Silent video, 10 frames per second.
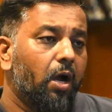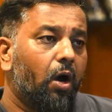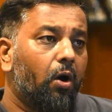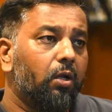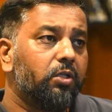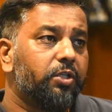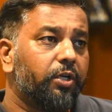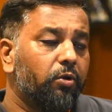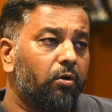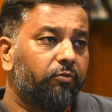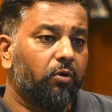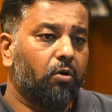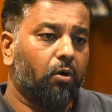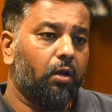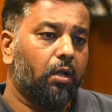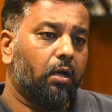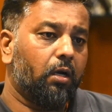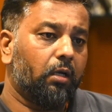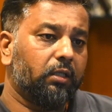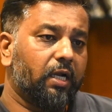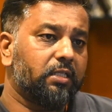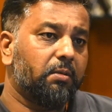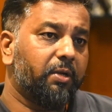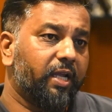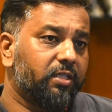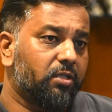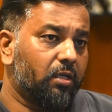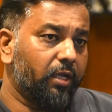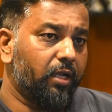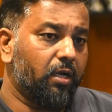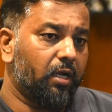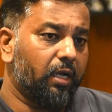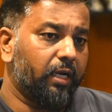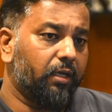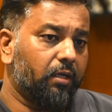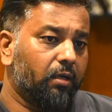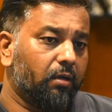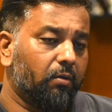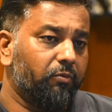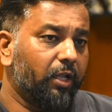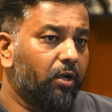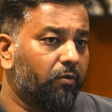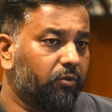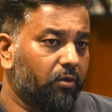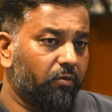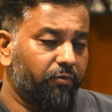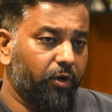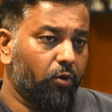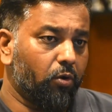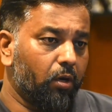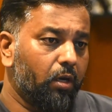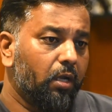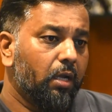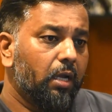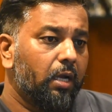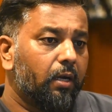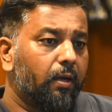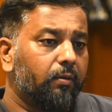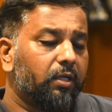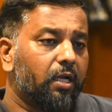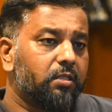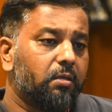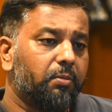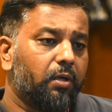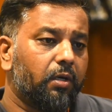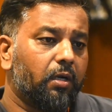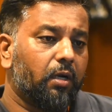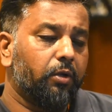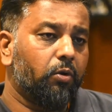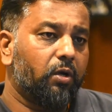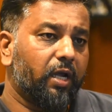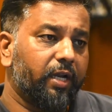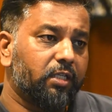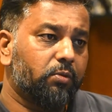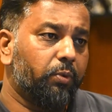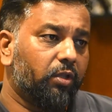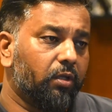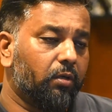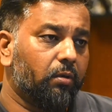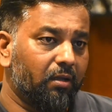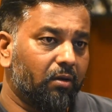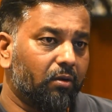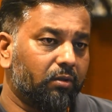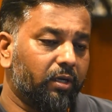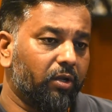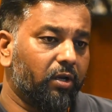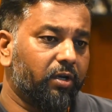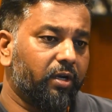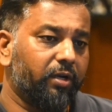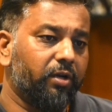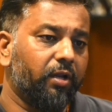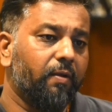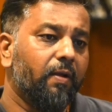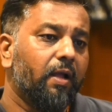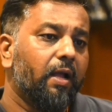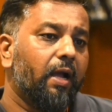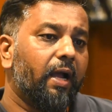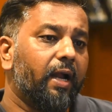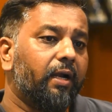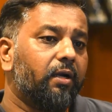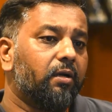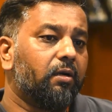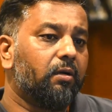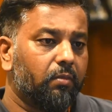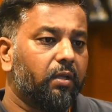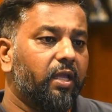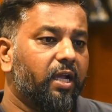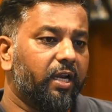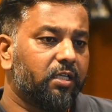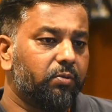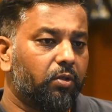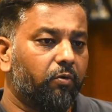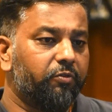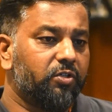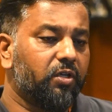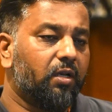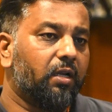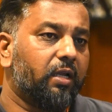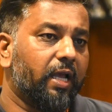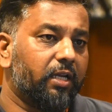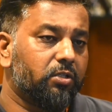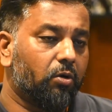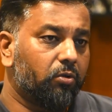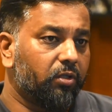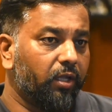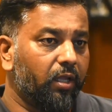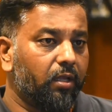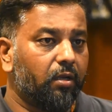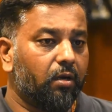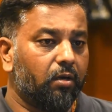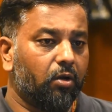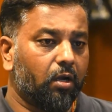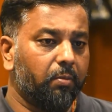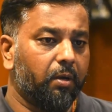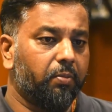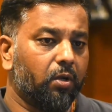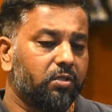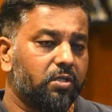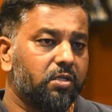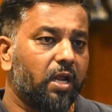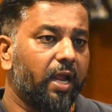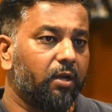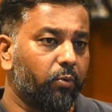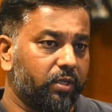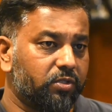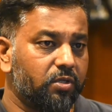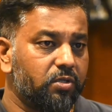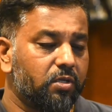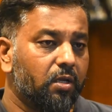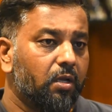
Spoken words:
On schedule of the call, the customer gets a link and link of the video call. The customer connects with the regulated entity, and he connects with the official, carries out the document process and questions.